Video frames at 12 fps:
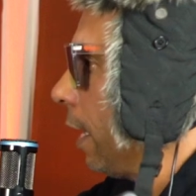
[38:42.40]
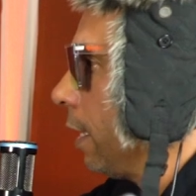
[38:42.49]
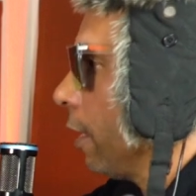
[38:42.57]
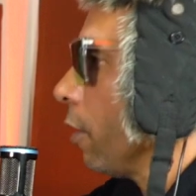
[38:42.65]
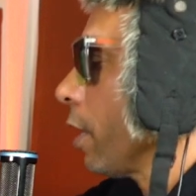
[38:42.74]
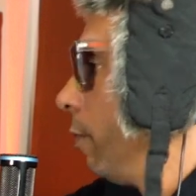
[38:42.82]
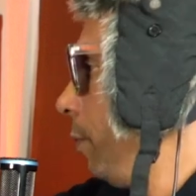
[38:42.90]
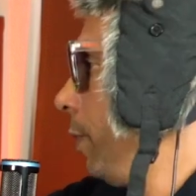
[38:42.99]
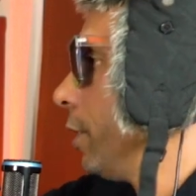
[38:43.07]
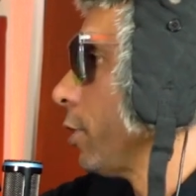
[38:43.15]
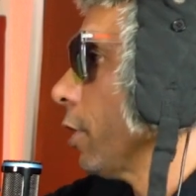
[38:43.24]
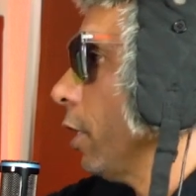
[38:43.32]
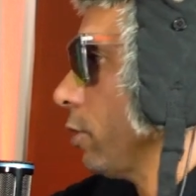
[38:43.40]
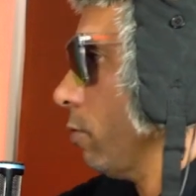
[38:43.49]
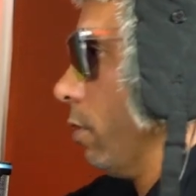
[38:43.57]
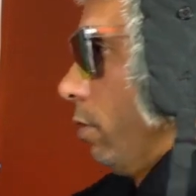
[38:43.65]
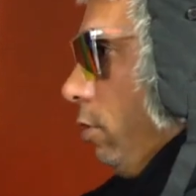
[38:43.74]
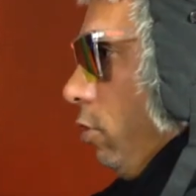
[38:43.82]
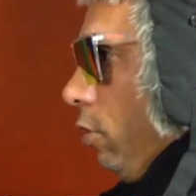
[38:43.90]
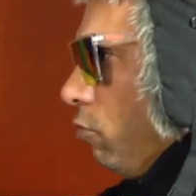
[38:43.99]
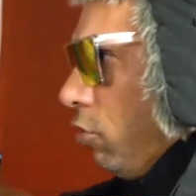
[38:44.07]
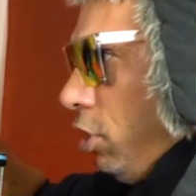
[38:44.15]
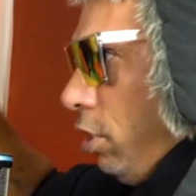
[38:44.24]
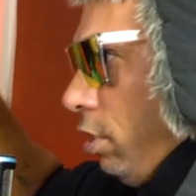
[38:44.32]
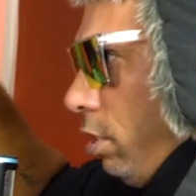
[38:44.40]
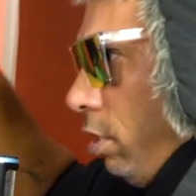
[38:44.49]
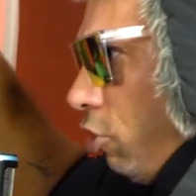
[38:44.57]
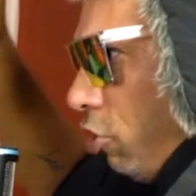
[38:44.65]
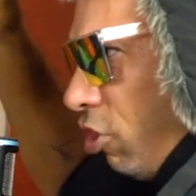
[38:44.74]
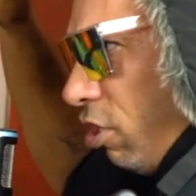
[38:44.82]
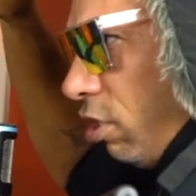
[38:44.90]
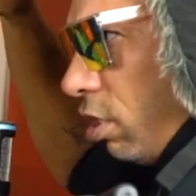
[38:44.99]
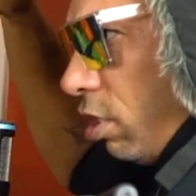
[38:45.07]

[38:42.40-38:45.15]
people out here don't like to, to do nothing oh, without church. their friends.